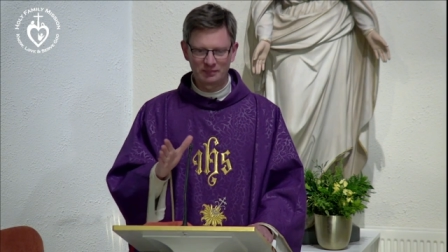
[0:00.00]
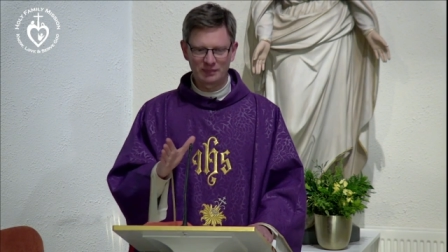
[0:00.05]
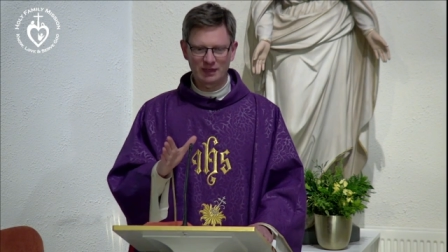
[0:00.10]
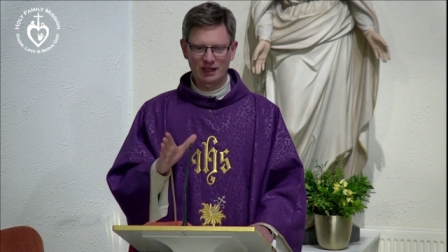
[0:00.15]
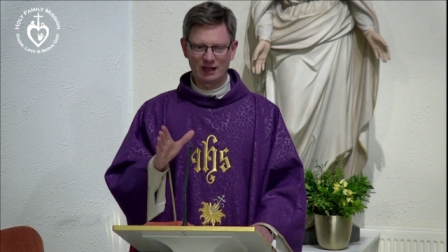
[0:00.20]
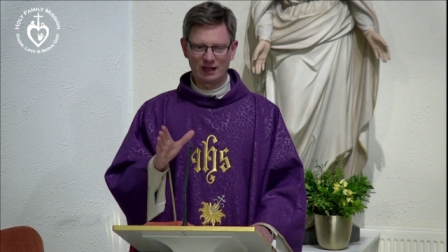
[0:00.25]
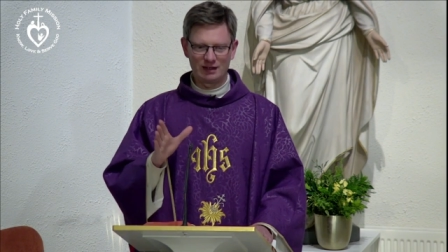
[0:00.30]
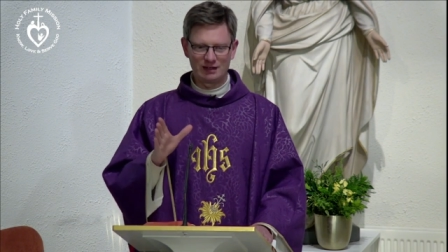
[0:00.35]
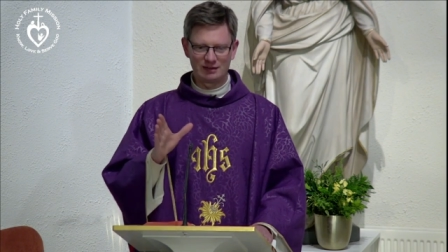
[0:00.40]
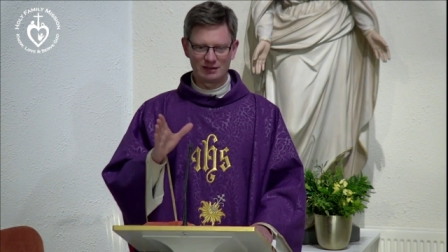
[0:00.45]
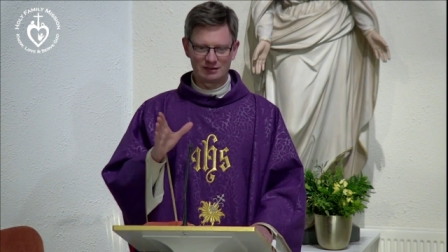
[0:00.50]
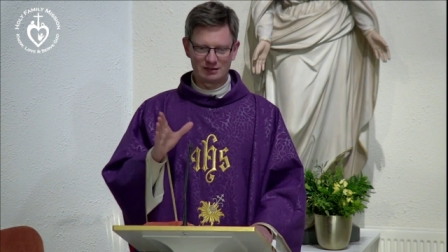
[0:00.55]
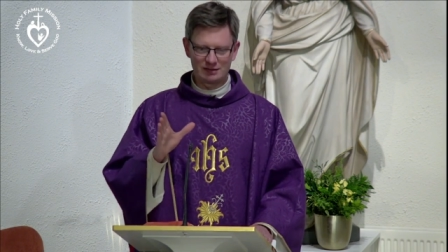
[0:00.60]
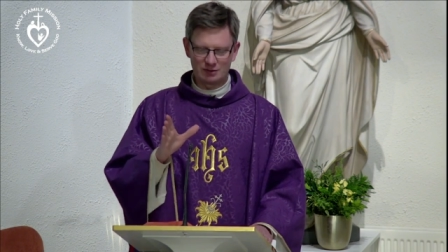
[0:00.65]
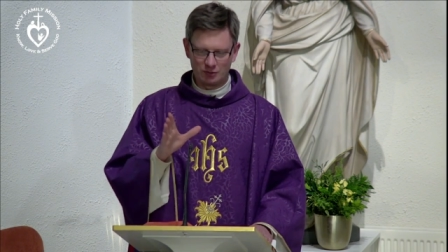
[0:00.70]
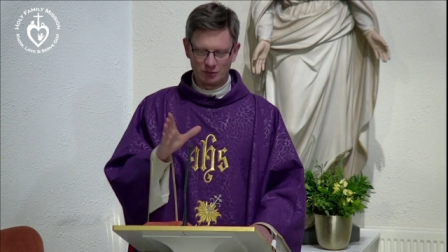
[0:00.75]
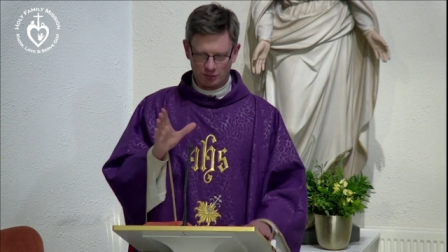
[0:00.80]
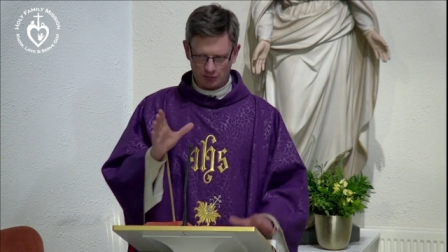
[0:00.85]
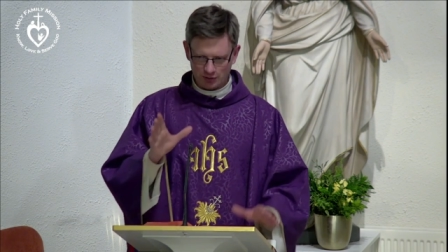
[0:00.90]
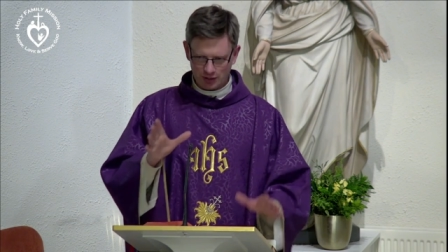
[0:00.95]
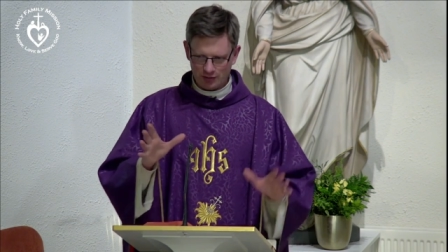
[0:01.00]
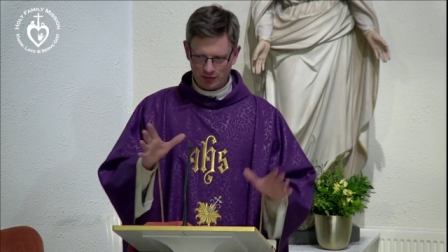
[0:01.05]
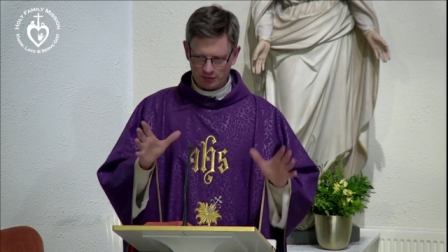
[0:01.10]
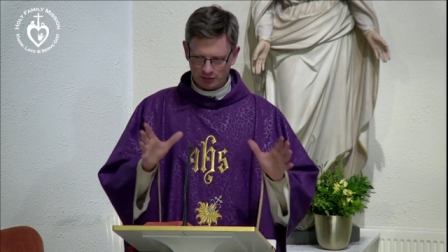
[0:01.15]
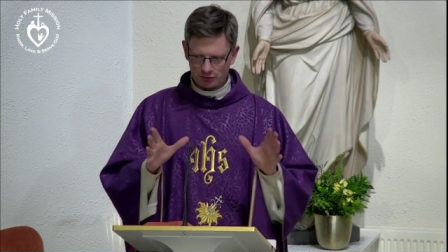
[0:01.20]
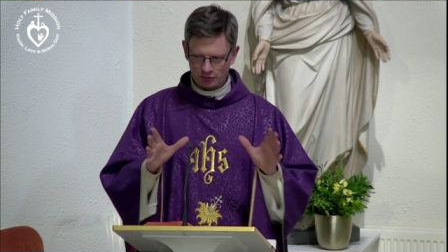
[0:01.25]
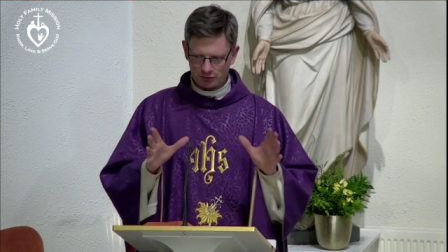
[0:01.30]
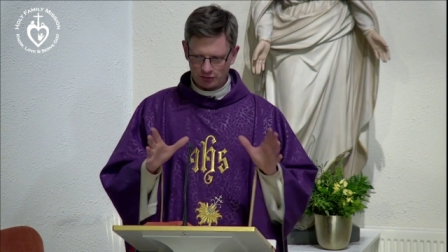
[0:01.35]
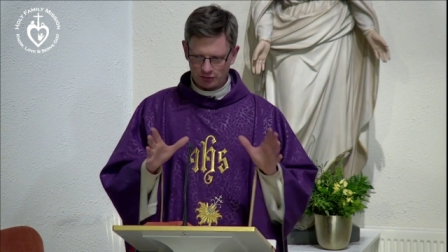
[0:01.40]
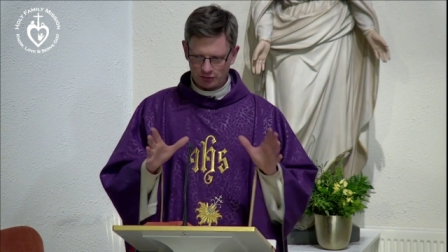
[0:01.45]
And, you know, everything
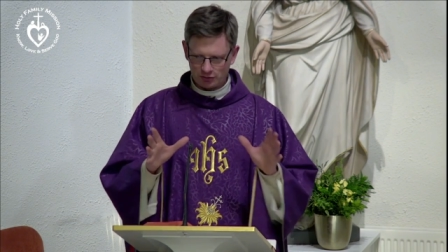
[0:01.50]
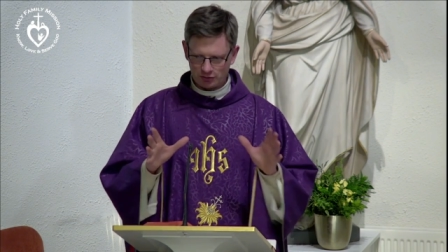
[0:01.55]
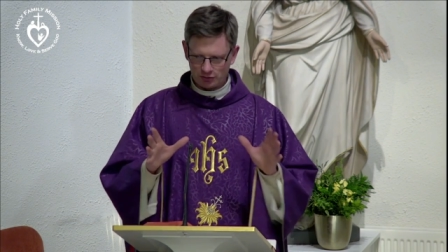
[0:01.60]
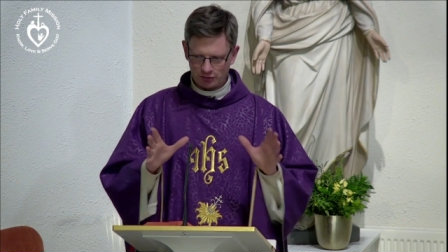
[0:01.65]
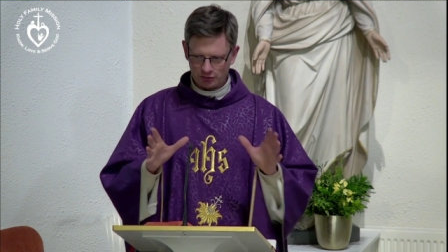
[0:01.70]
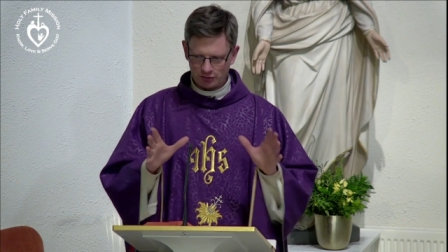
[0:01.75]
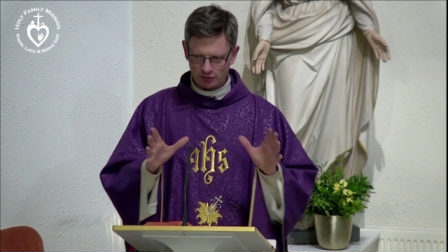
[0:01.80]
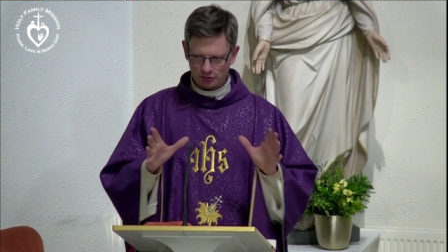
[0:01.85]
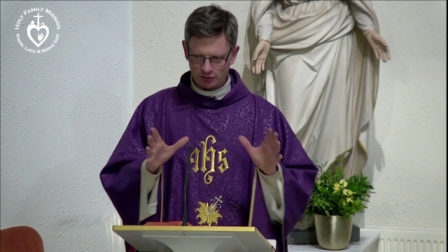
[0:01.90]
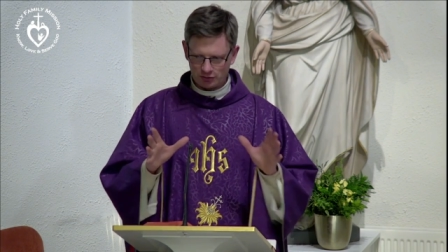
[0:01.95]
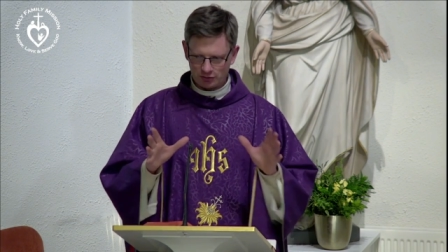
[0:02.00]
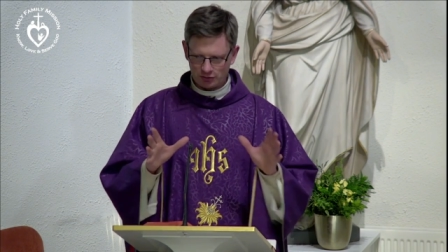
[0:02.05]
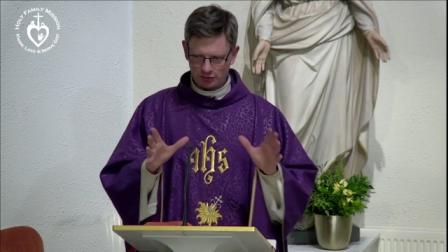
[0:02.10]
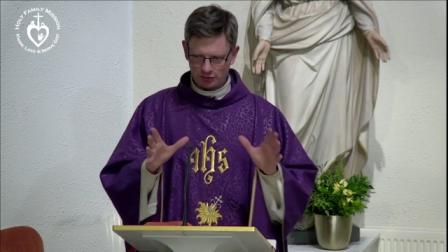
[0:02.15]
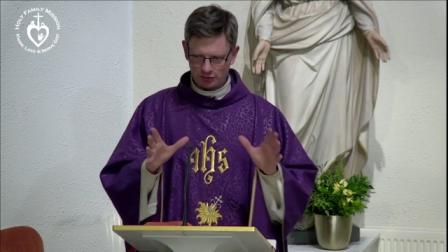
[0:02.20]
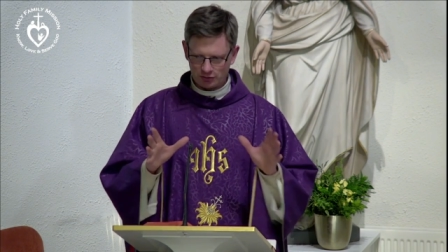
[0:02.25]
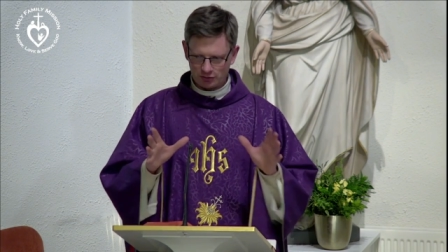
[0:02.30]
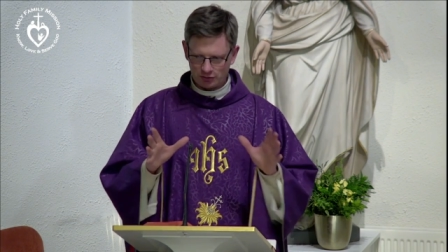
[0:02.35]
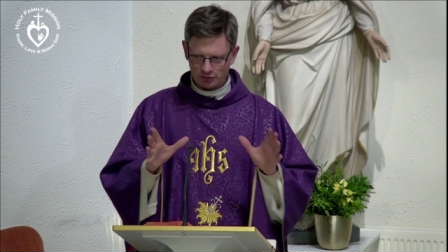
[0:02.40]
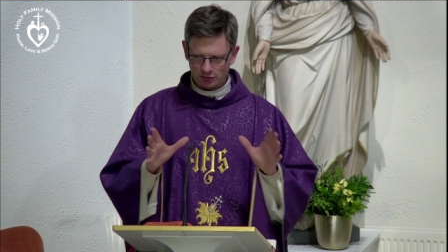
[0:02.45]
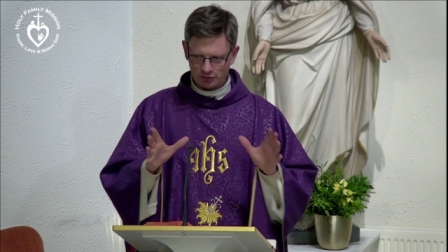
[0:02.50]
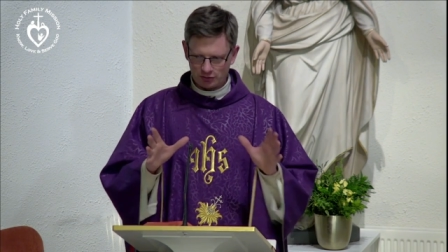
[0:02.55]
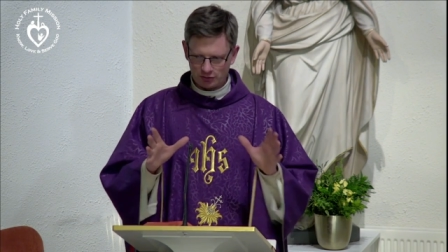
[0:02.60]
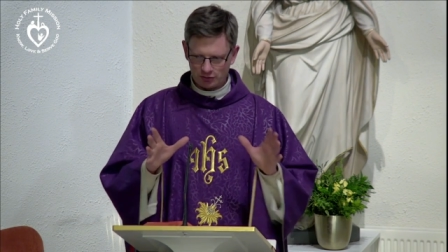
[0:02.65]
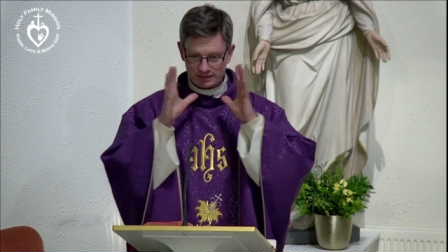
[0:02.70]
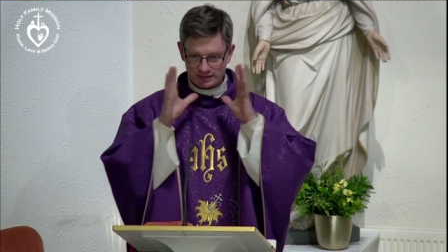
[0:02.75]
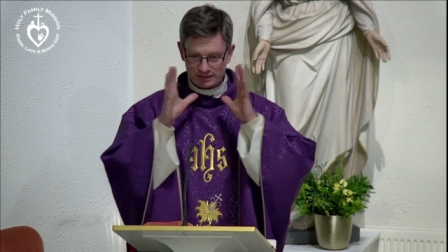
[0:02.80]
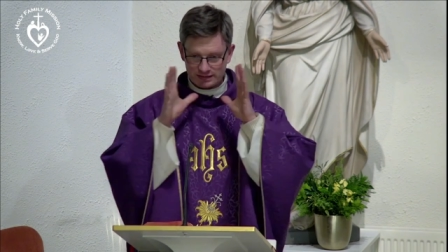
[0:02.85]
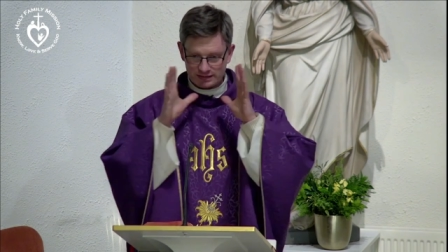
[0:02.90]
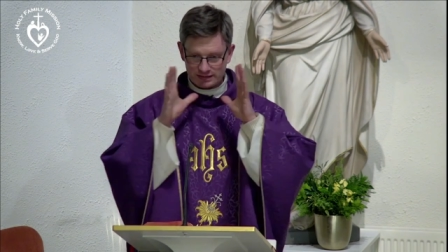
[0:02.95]
just, like, this is, this is my
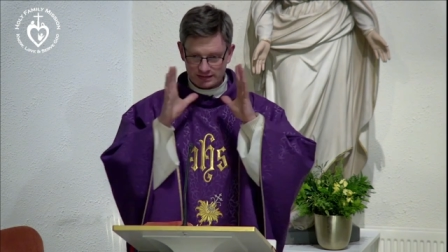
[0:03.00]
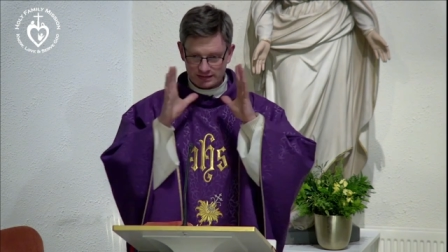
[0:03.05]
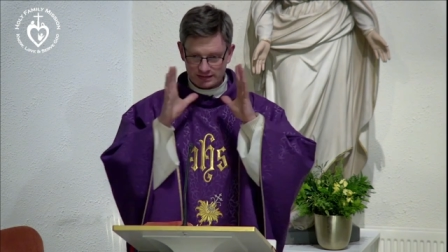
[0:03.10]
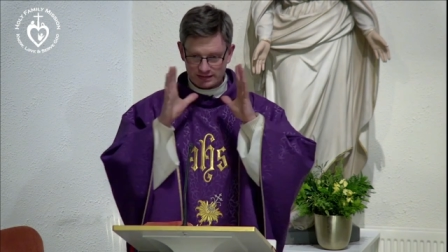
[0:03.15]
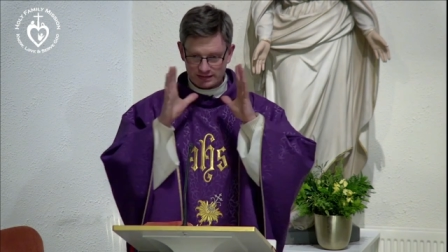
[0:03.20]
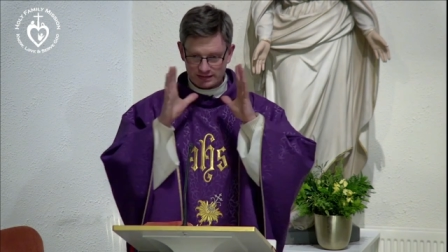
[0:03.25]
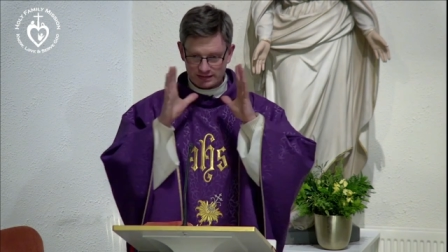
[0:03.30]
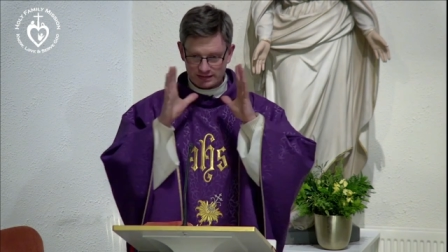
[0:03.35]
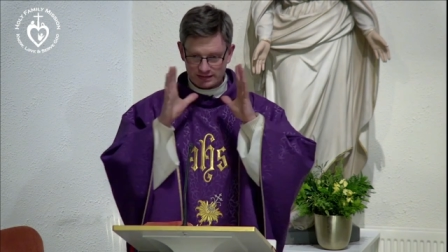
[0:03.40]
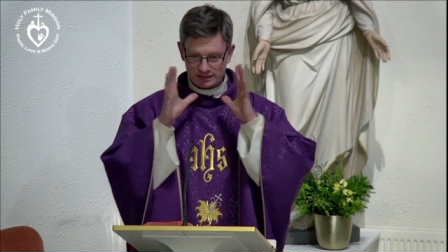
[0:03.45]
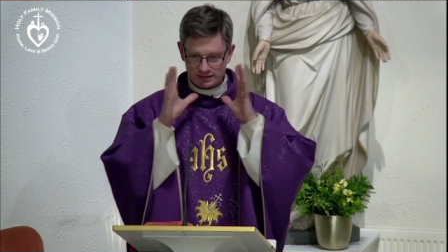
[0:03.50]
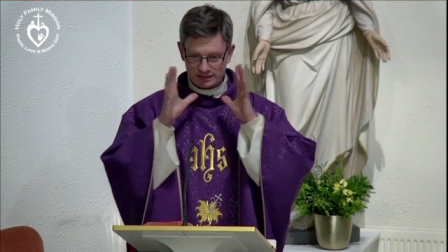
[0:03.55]
system, right?